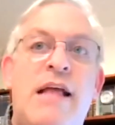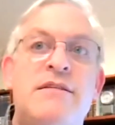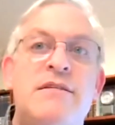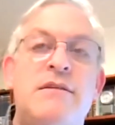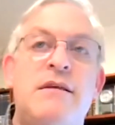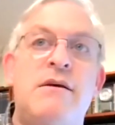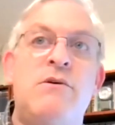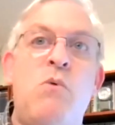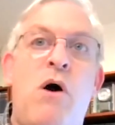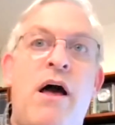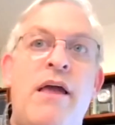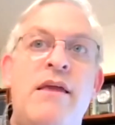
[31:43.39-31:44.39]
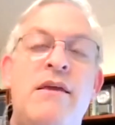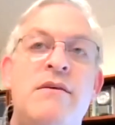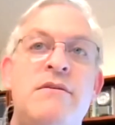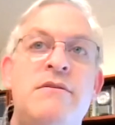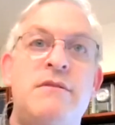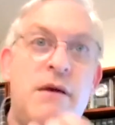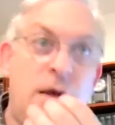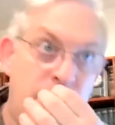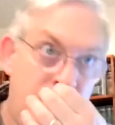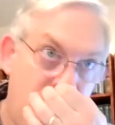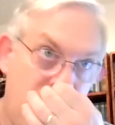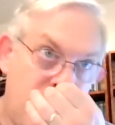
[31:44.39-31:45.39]
That's uh, why his.
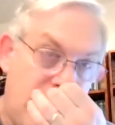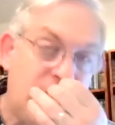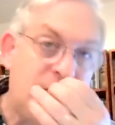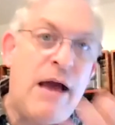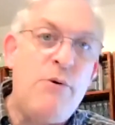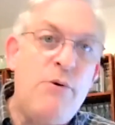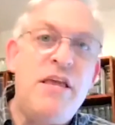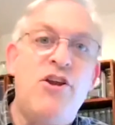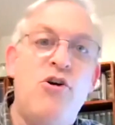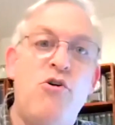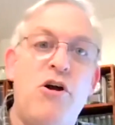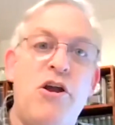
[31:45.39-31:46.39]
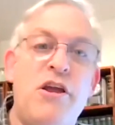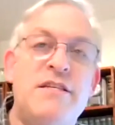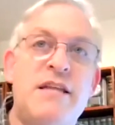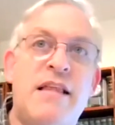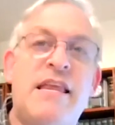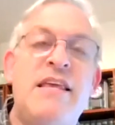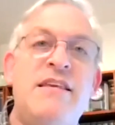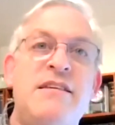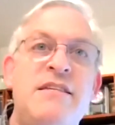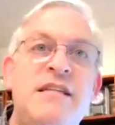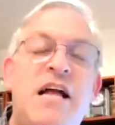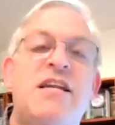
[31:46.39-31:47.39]
Um, that's how he can. Hold, it's not that he,
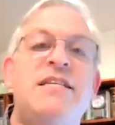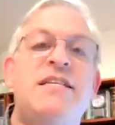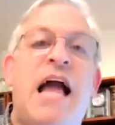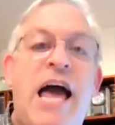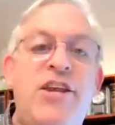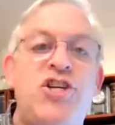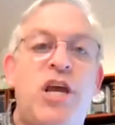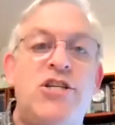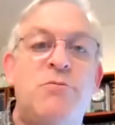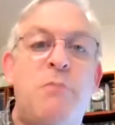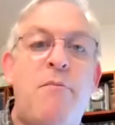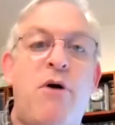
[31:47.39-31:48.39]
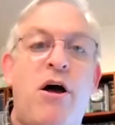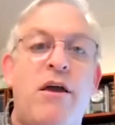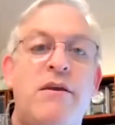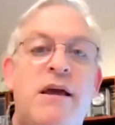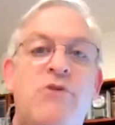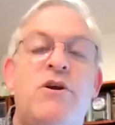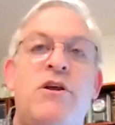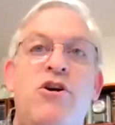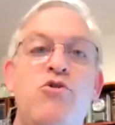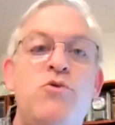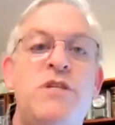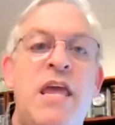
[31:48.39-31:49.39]
he's not going to say, "I changed my mind." How,
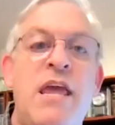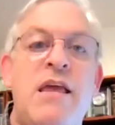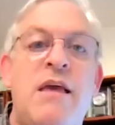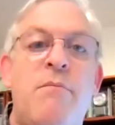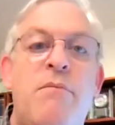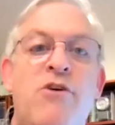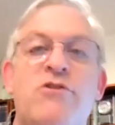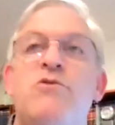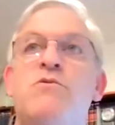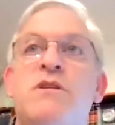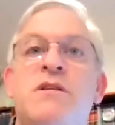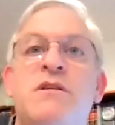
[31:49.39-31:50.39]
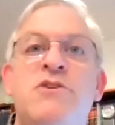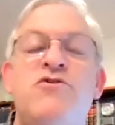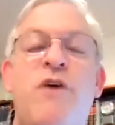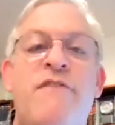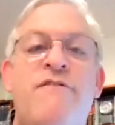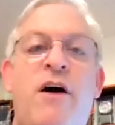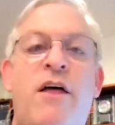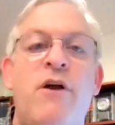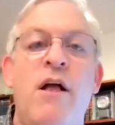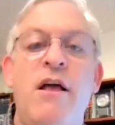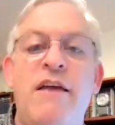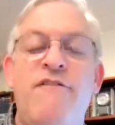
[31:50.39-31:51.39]
who's he compared to his
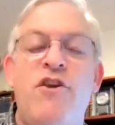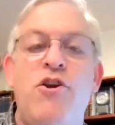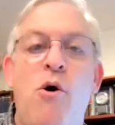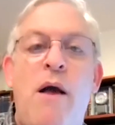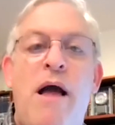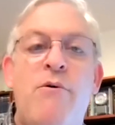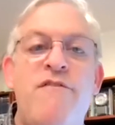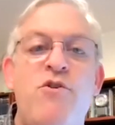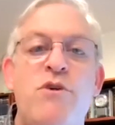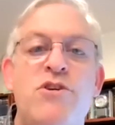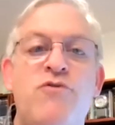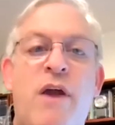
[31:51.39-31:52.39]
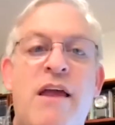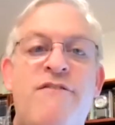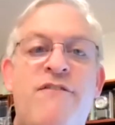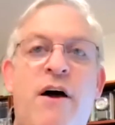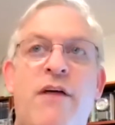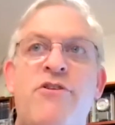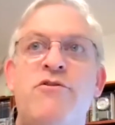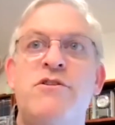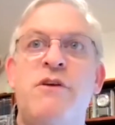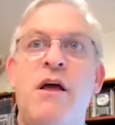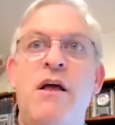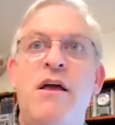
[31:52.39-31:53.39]
grandfather? If you know how he viewed his grandfather,
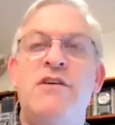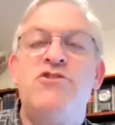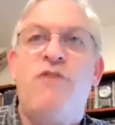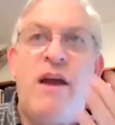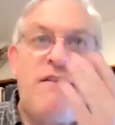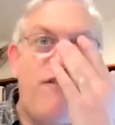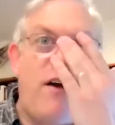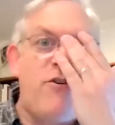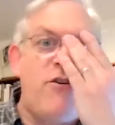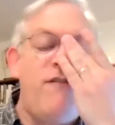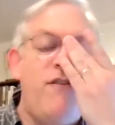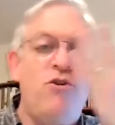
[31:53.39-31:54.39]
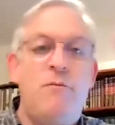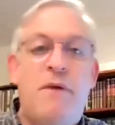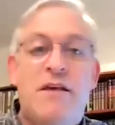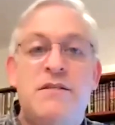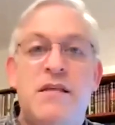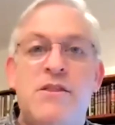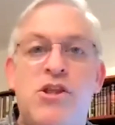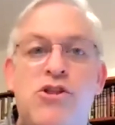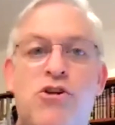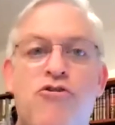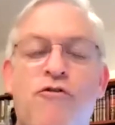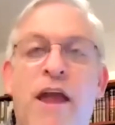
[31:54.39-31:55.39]
his, his grandfather, he viewed him as the
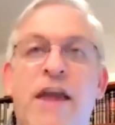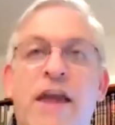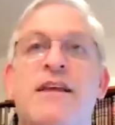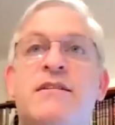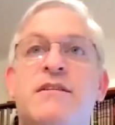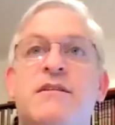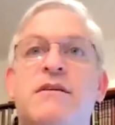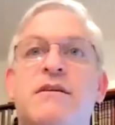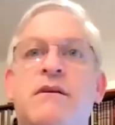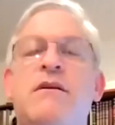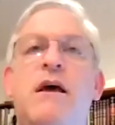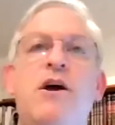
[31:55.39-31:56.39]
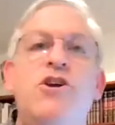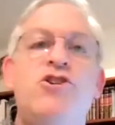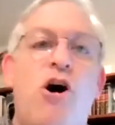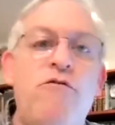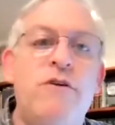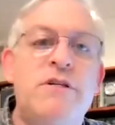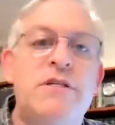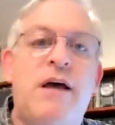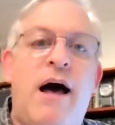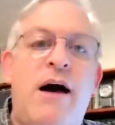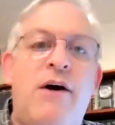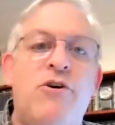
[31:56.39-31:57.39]
the, the greatest uh, Torah
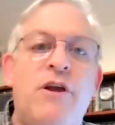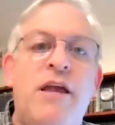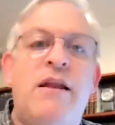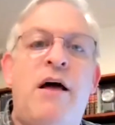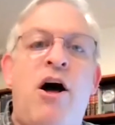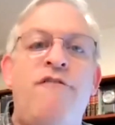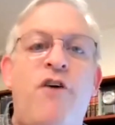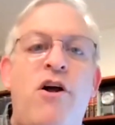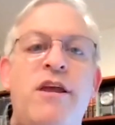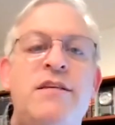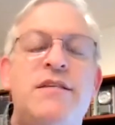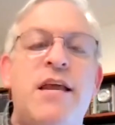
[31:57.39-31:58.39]
scholar. He had a Havana.